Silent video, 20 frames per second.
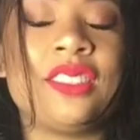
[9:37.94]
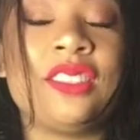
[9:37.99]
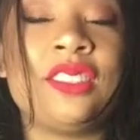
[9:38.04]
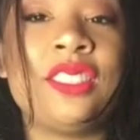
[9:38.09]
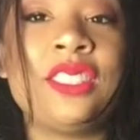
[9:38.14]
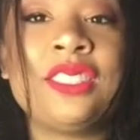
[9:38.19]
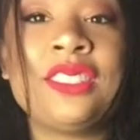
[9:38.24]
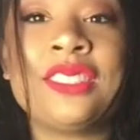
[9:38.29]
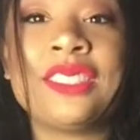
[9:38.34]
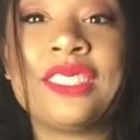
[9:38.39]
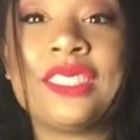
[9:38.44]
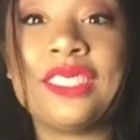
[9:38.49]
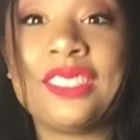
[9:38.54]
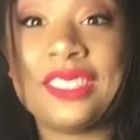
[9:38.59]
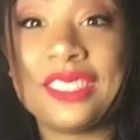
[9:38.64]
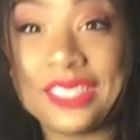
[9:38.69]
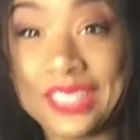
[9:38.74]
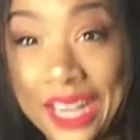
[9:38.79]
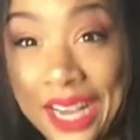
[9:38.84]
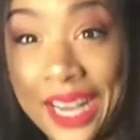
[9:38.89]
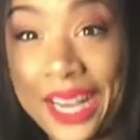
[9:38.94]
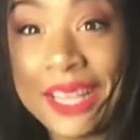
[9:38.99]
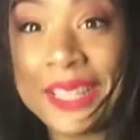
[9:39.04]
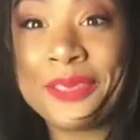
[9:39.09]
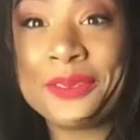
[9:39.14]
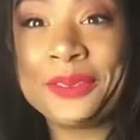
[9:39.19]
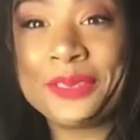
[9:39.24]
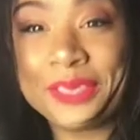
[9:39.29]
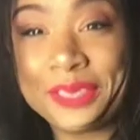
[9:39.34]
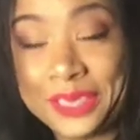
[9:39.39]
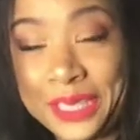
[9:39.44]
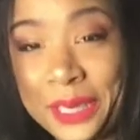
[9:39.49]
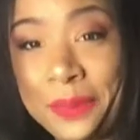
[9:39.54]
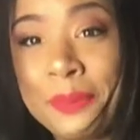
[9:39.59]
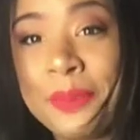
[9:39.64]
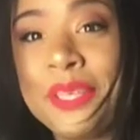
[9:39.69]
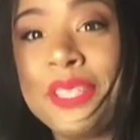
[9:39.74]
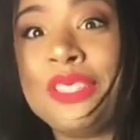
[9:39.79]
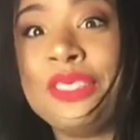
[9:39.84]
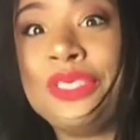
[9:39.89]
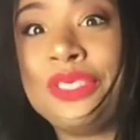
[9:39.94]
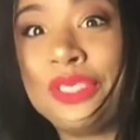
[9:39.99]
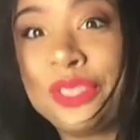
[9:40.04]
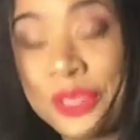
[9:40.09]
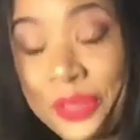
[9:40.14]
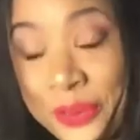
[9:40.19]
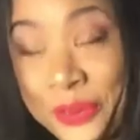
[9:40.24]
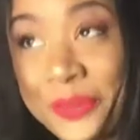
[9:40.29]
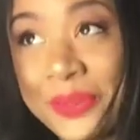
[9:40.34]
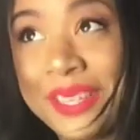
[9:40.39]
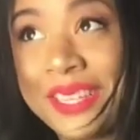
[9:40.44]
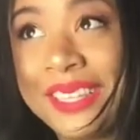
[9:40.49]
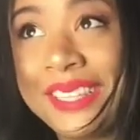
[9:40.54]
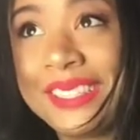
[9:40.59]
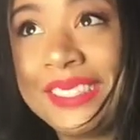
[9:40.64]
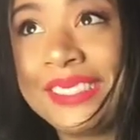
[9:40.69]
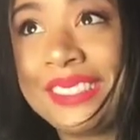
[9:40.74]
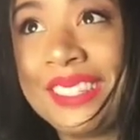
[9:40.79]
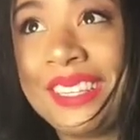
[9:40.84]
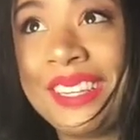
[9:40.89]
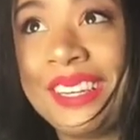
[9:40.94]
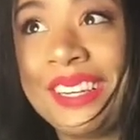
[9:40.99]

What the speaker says: just dive deep into it.